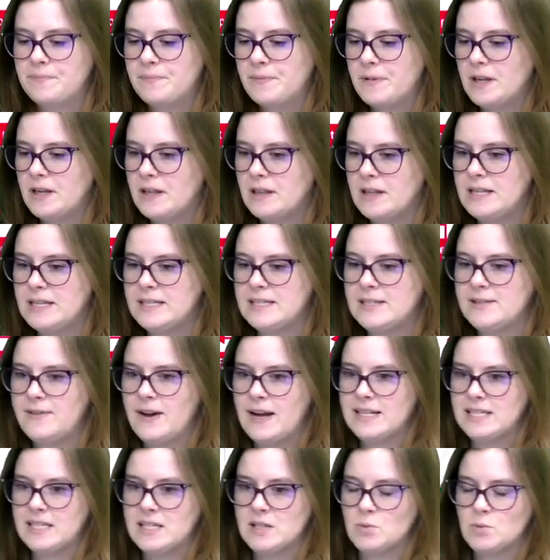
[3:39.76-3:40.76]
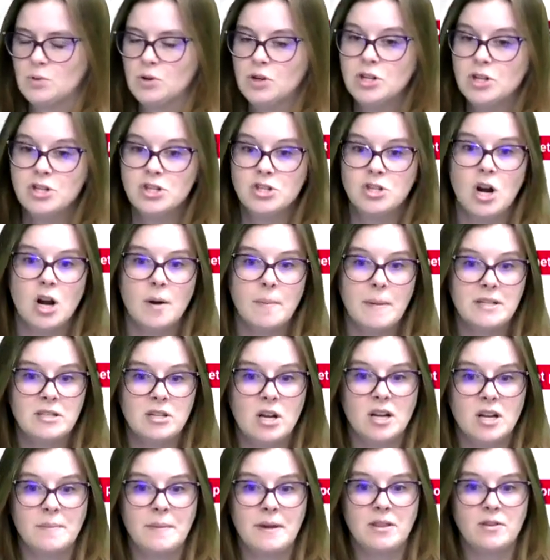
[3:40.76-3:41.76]
these devices. We're going to start by
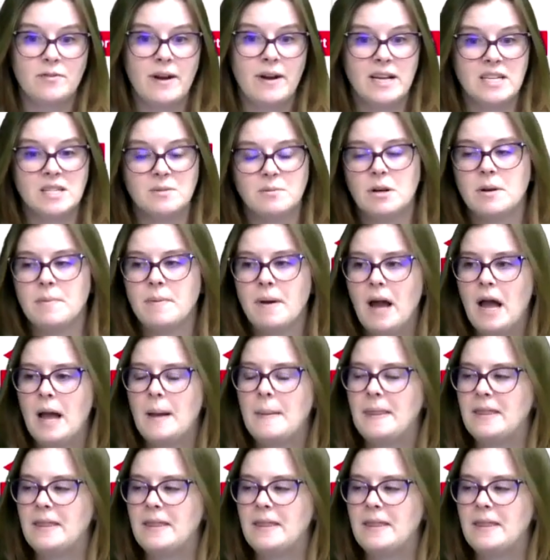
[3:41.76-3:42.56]
talking about the Raspberry Pi.